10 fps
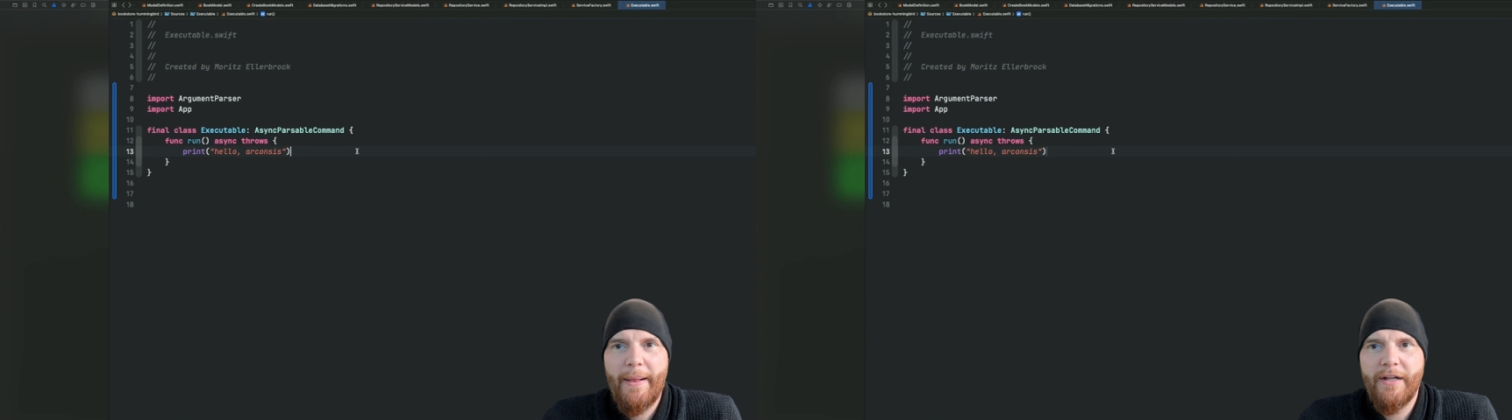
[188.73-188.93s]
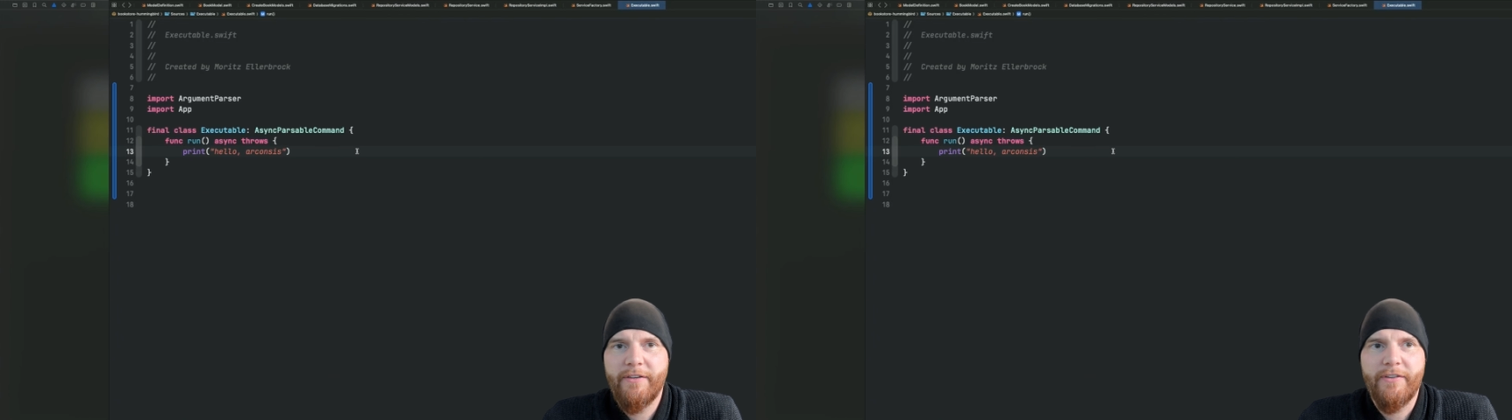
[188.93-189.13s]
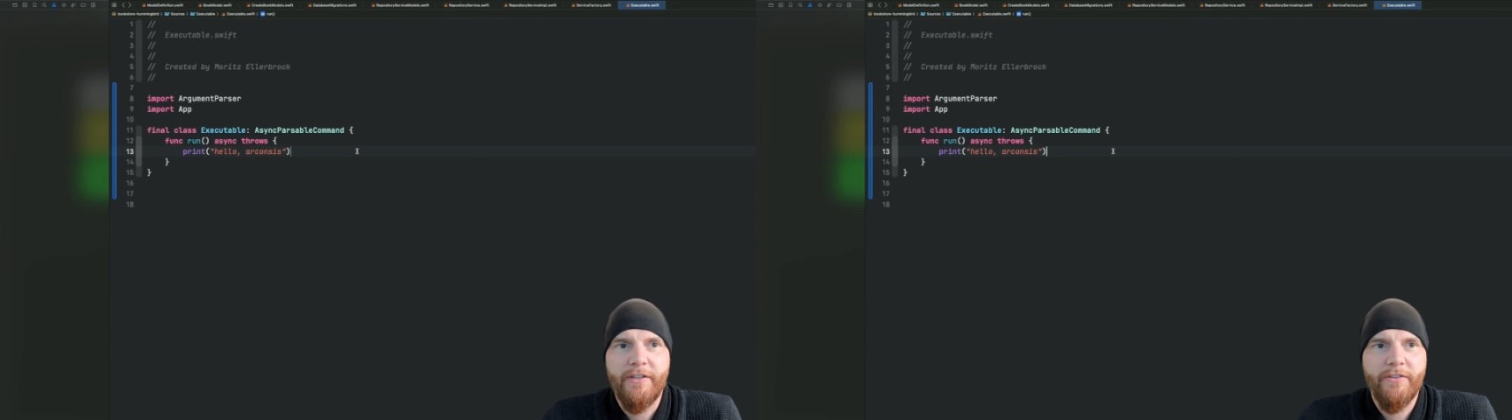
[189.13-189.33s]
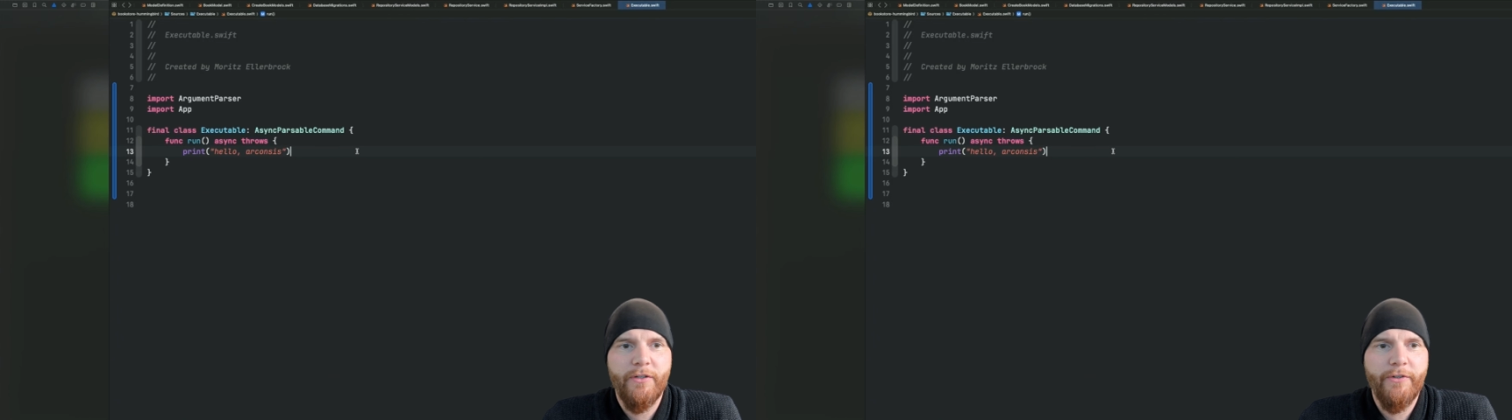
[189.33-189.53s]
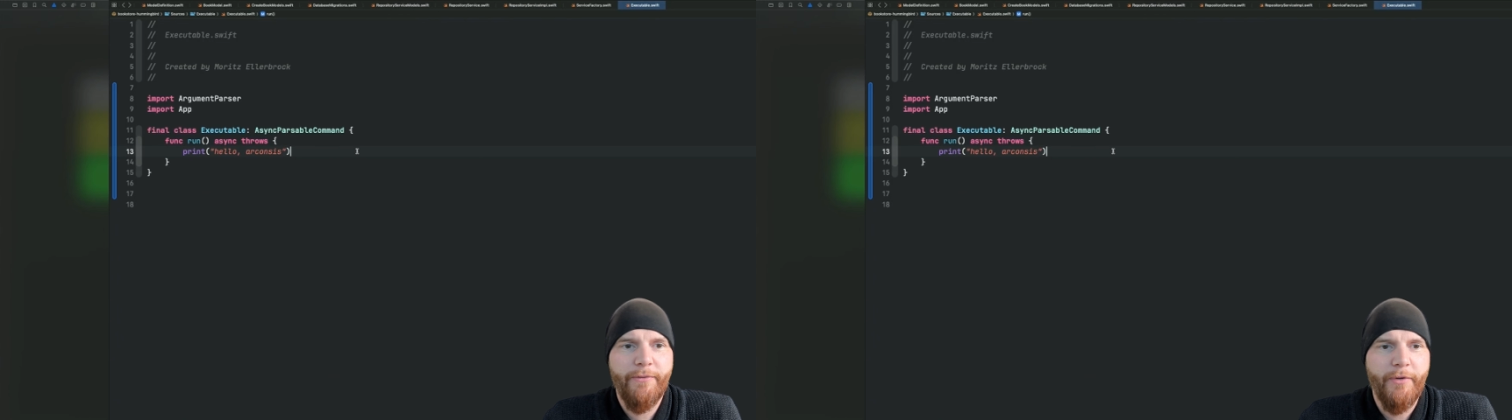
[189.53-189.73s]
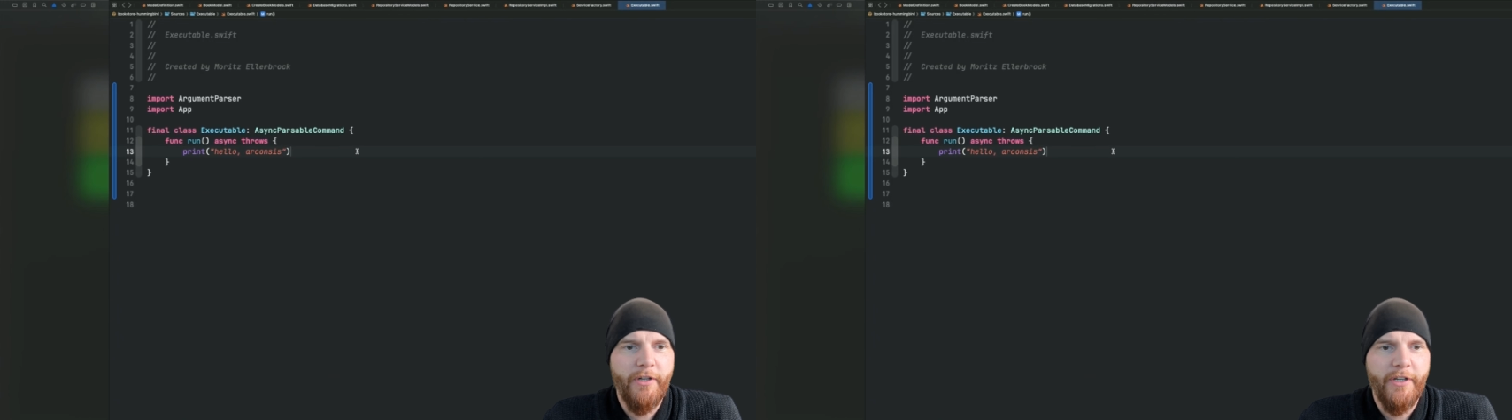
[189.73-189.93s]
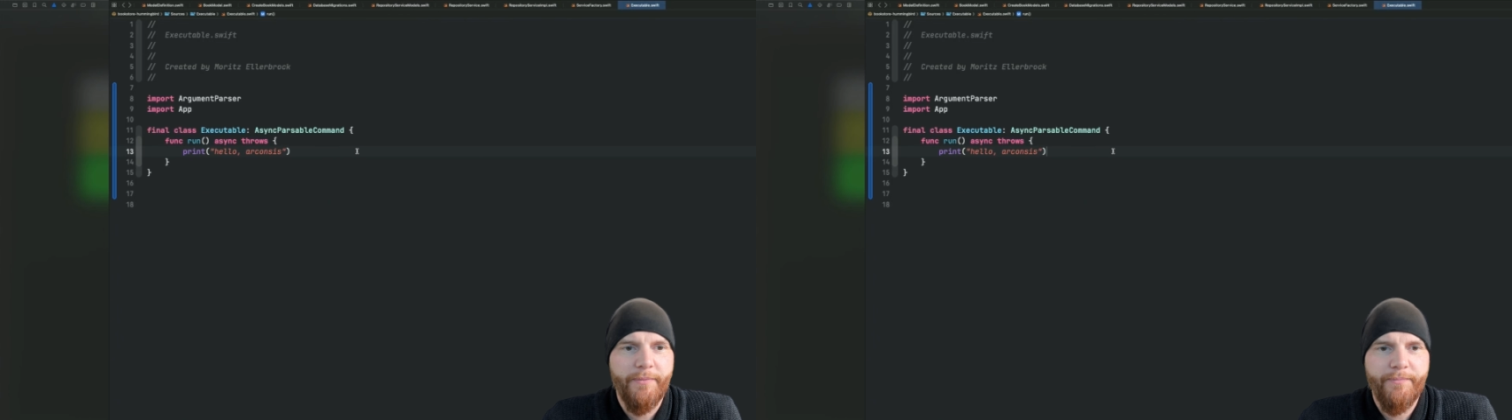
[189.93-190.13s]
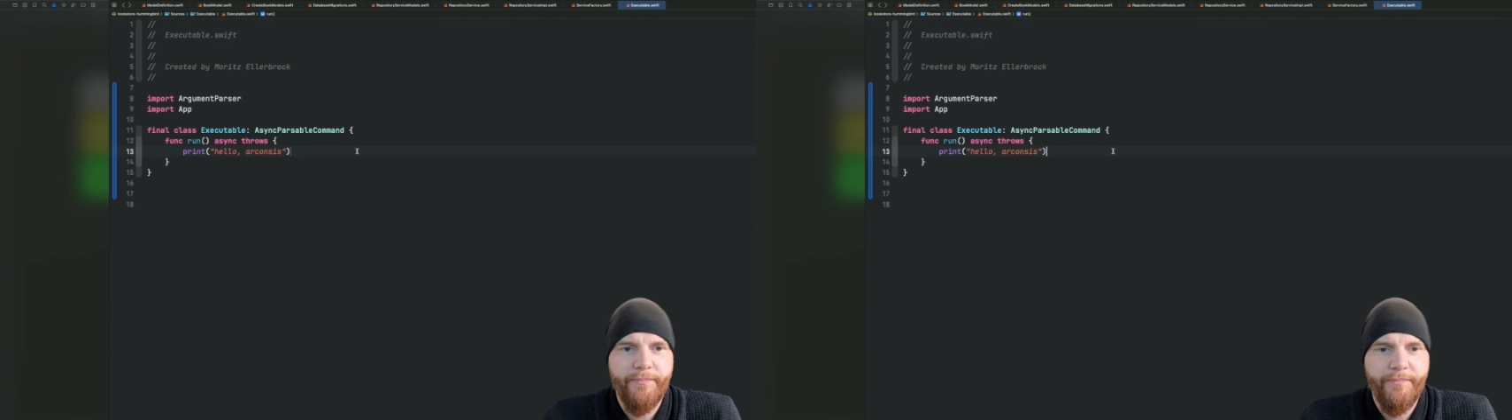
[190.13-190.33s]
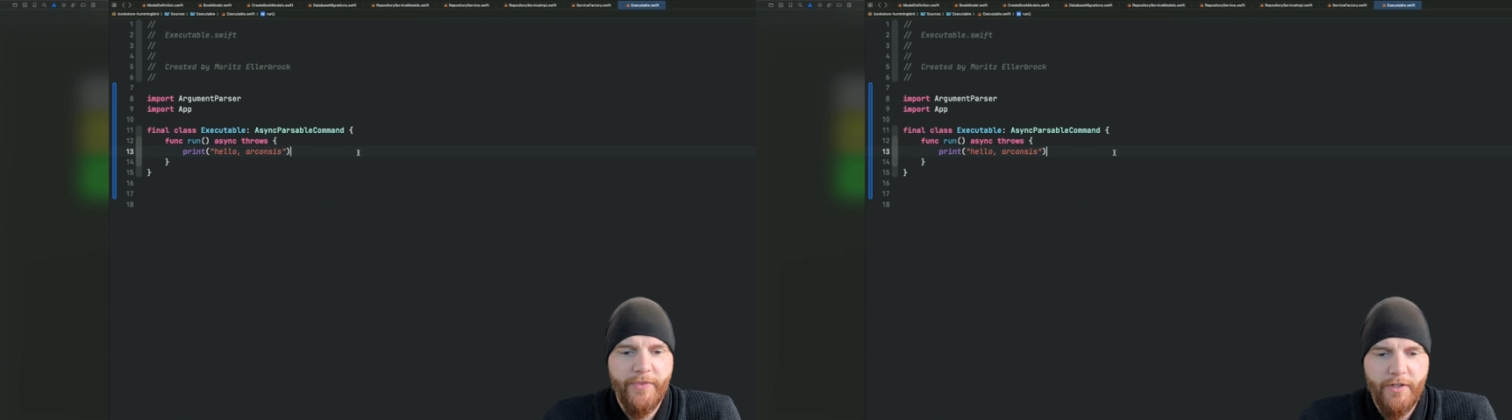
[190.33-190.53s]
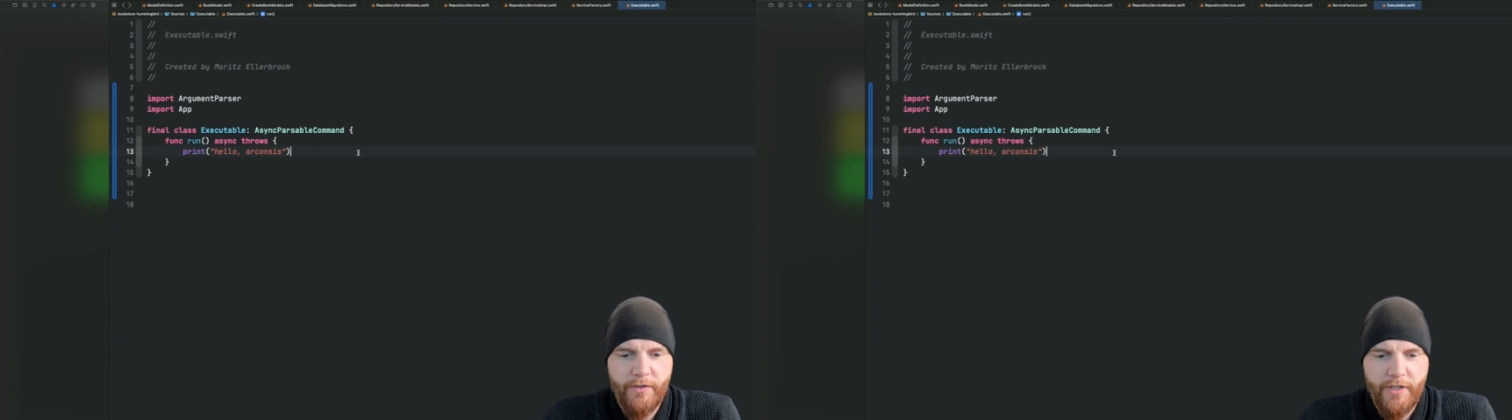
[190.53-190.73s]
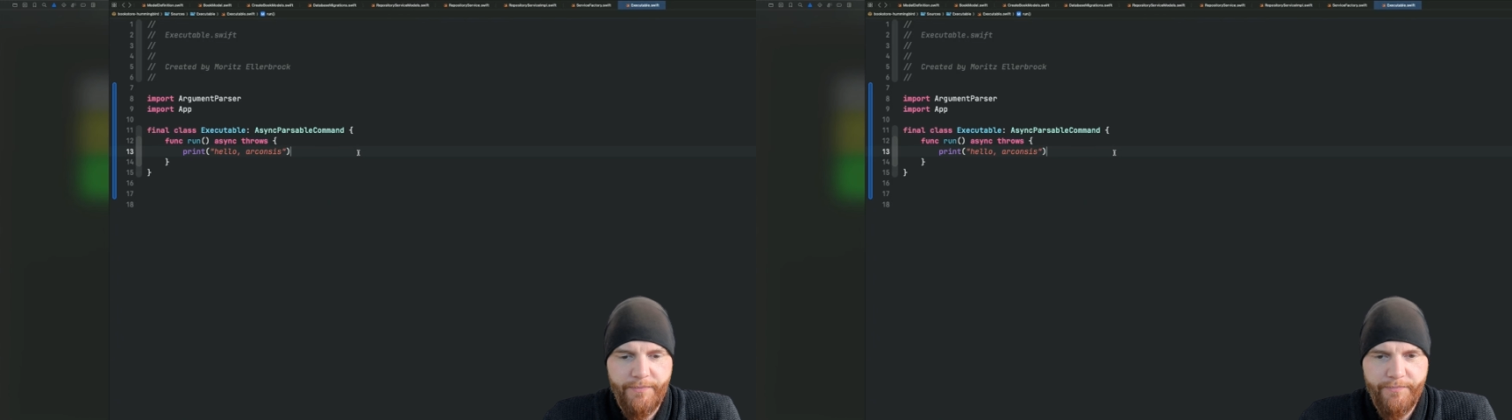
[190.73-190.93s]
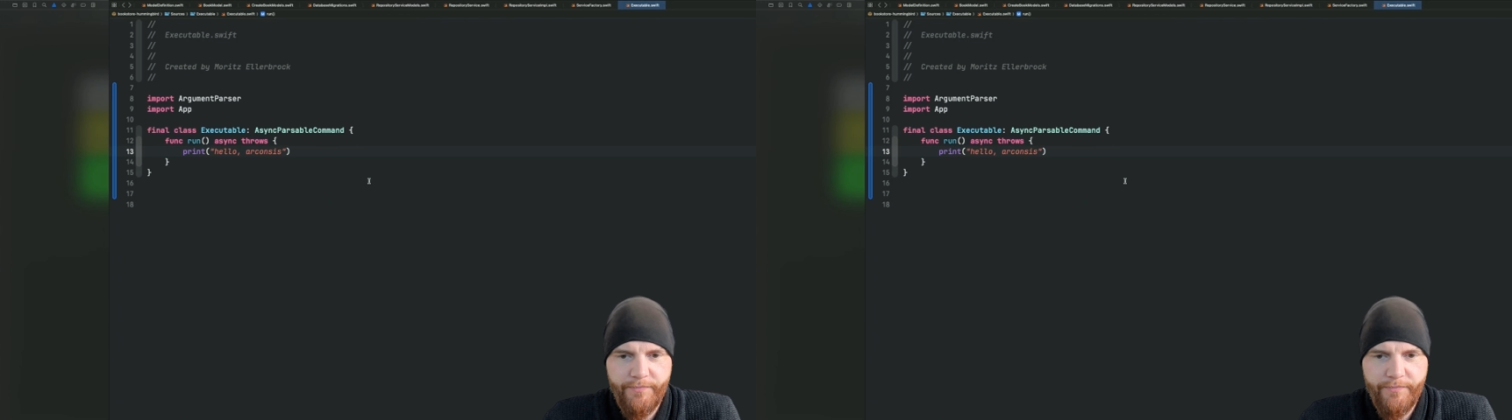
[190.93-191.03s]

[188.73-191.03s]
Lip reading: Let's see, so it's building. Okay,